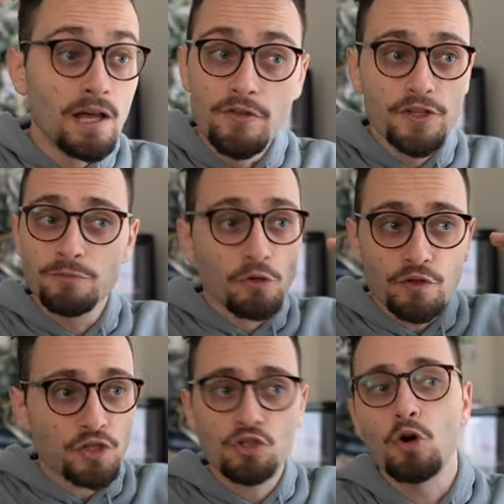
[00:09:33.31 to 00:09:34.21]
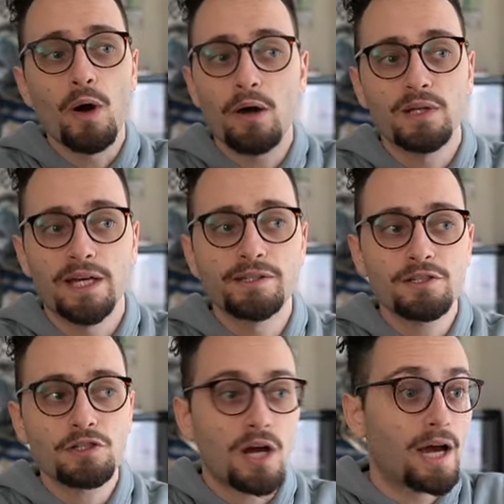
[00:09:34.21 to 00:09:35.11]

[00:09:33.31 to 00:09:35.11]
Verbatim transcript: This move is so outlandish.